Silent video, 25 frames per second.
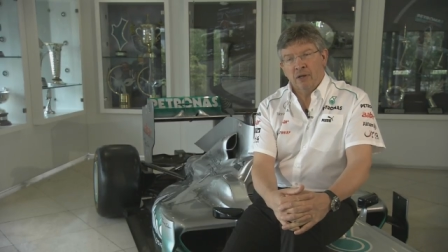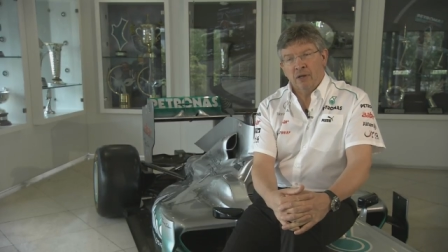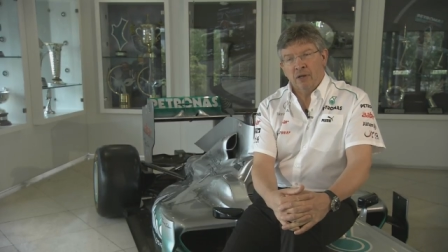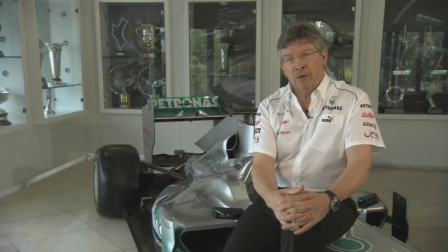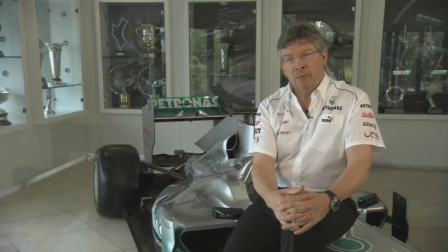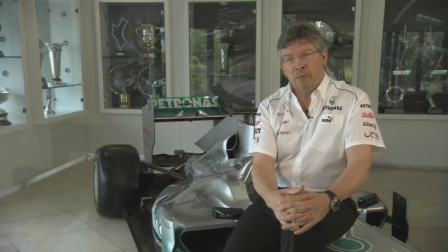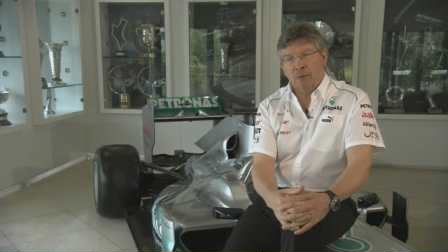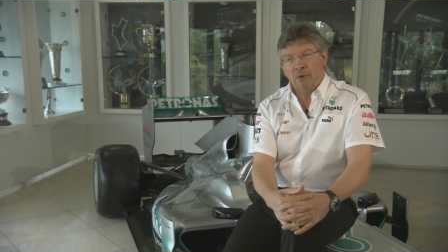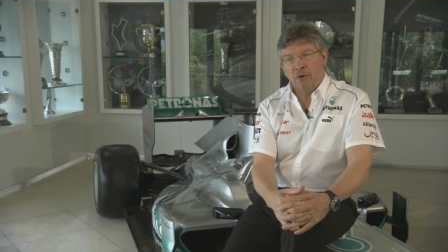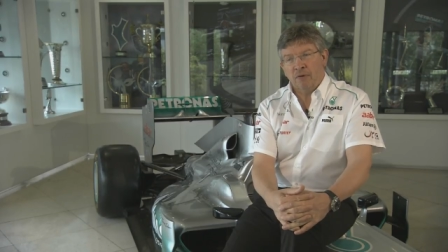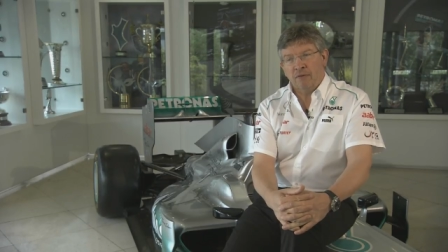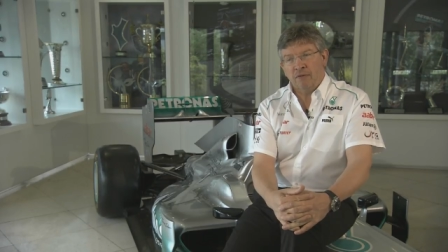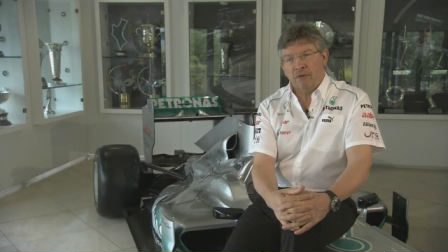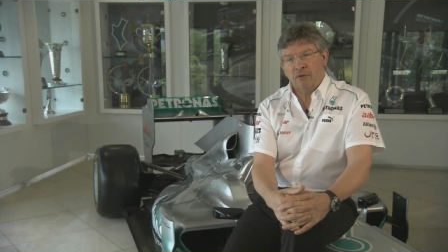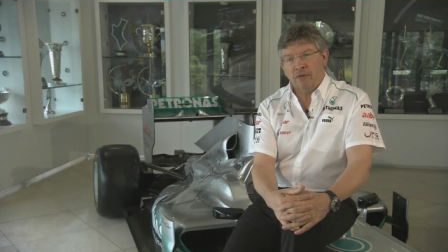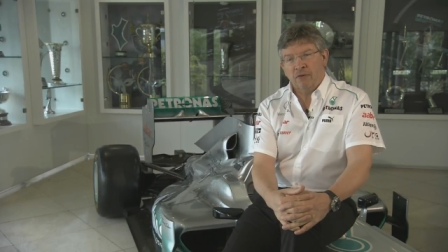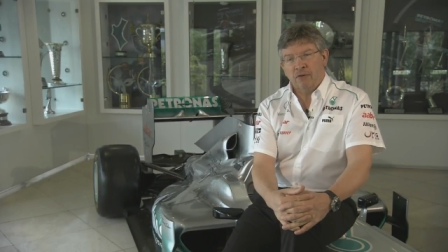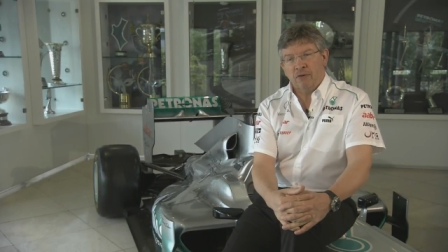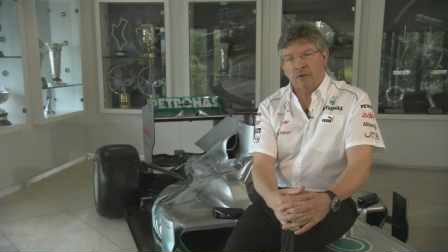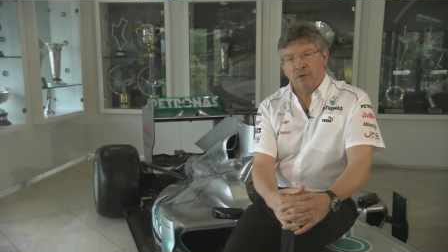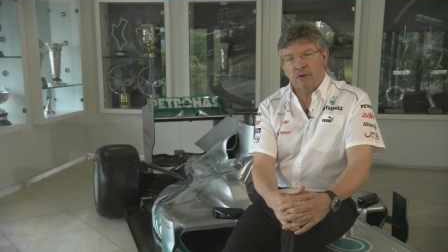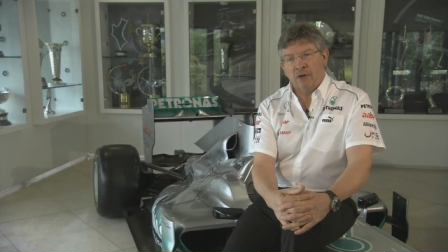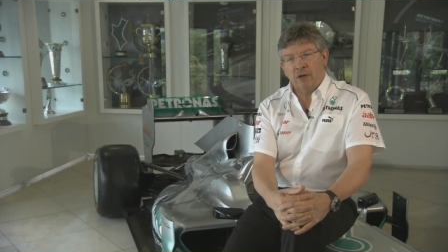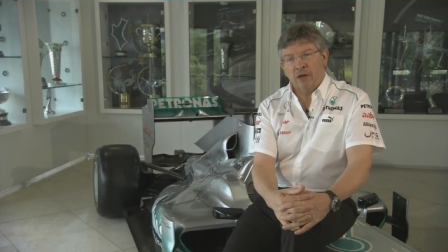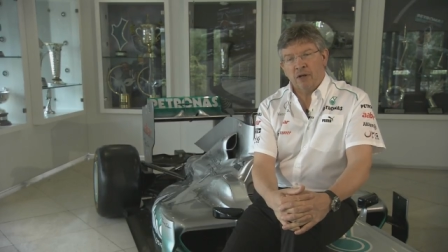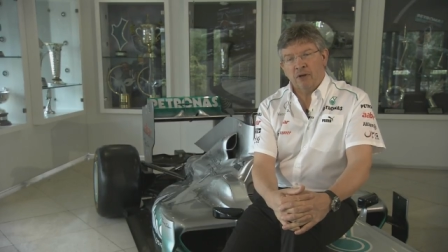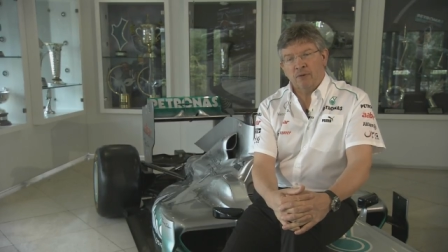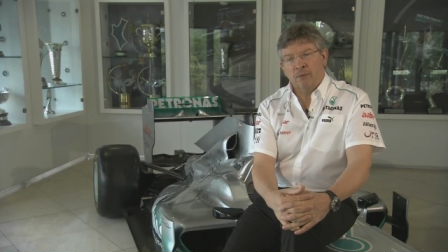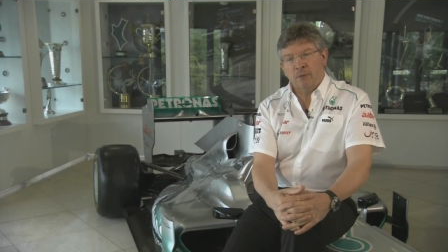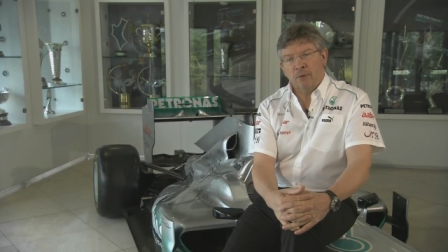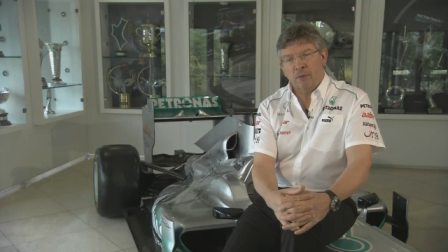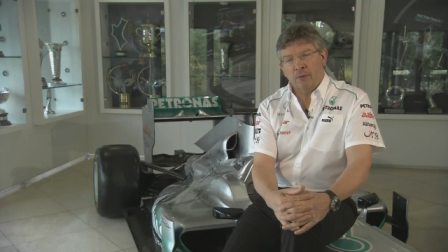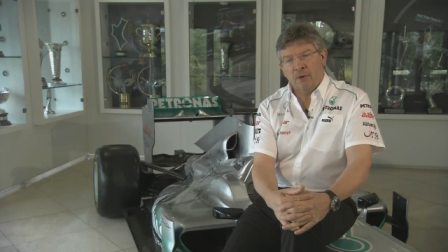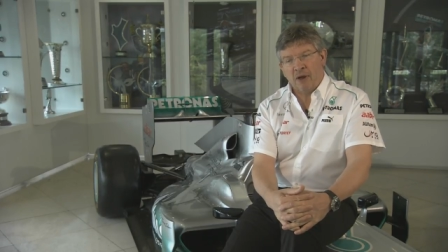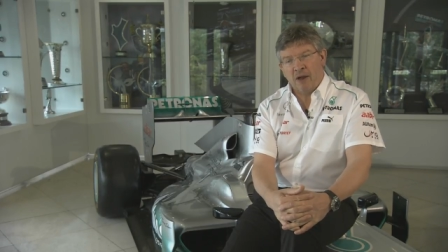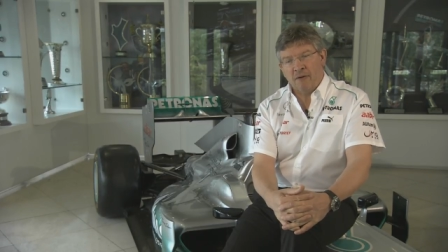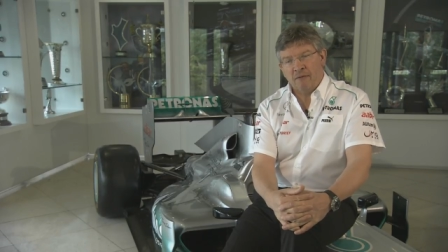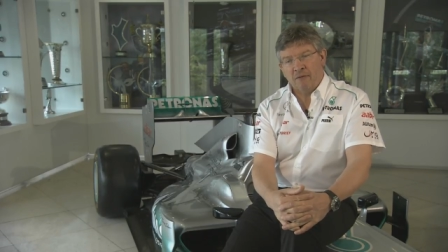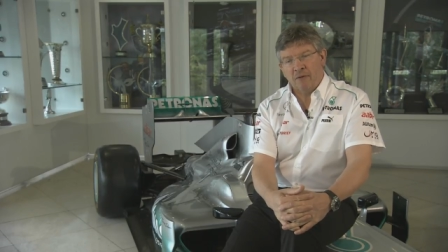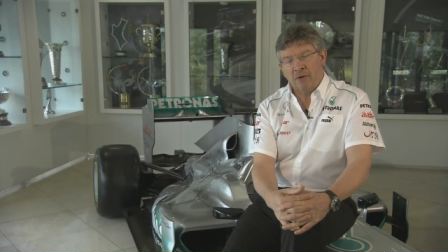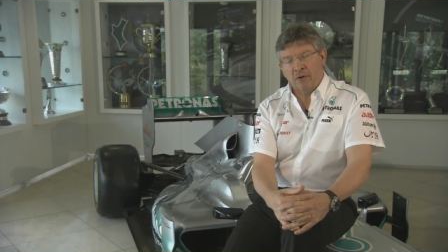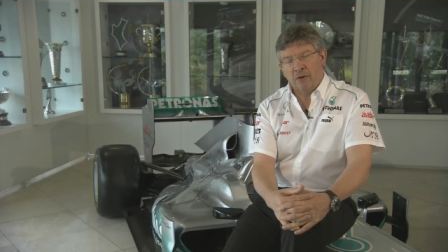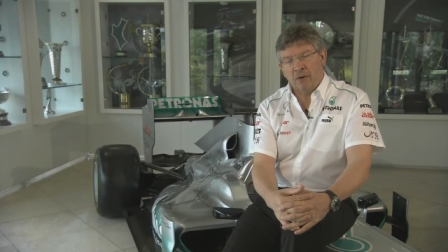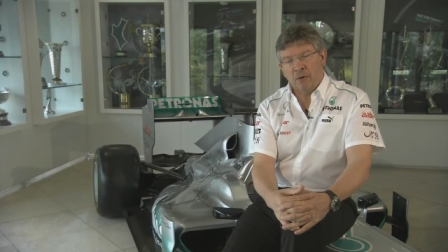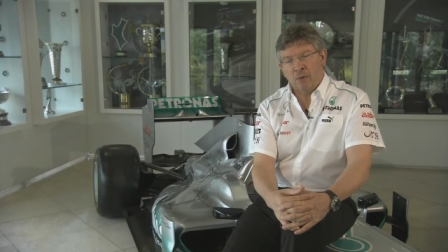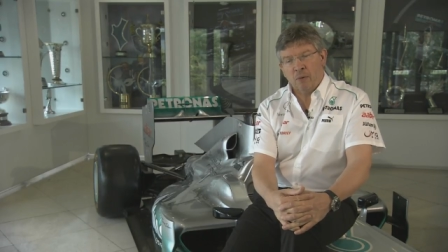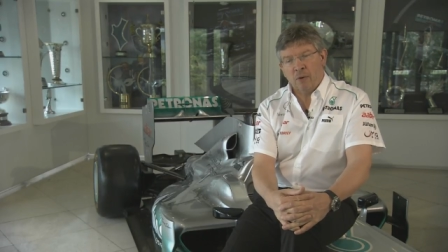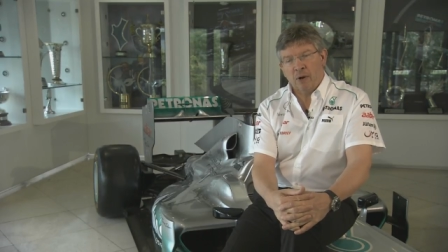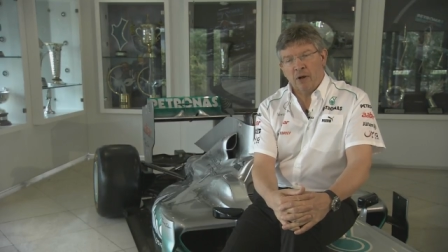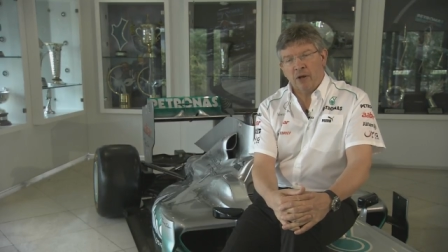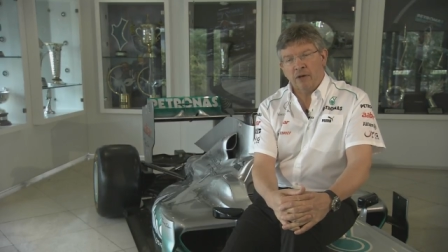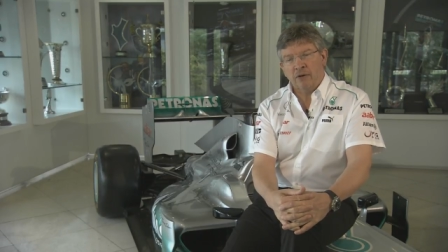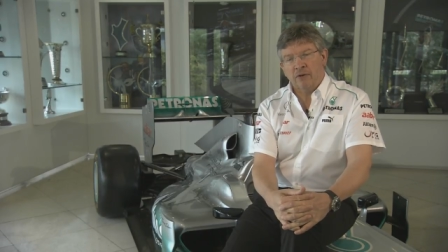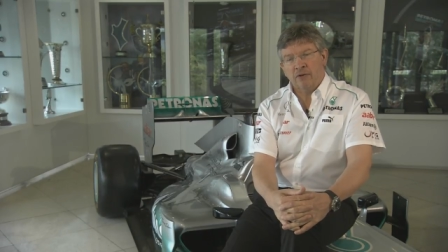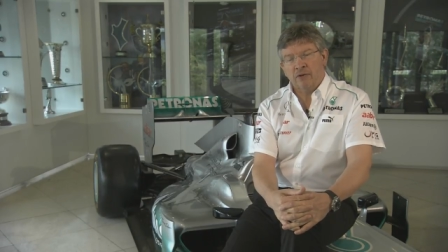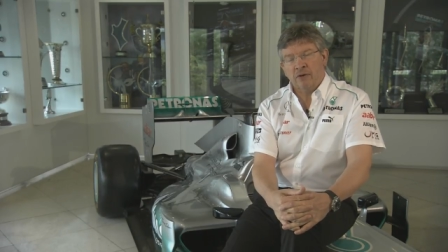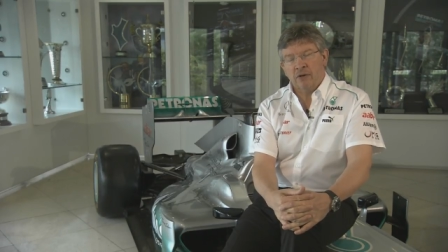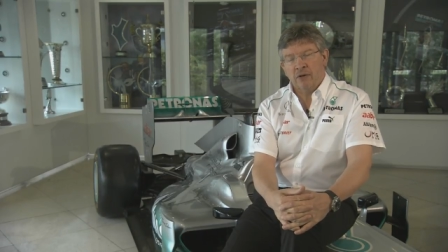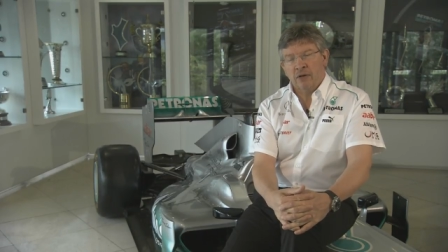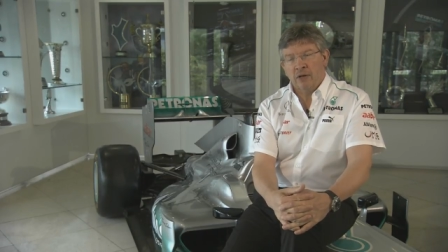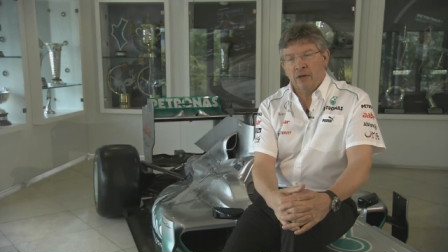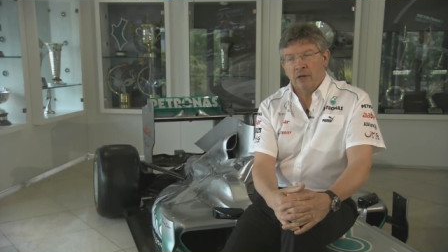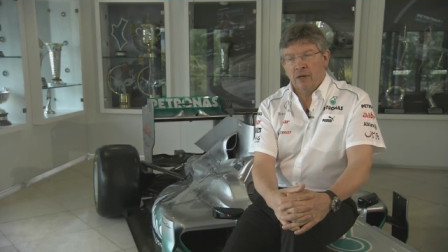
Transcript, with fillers: the previous two years, but we haven't quite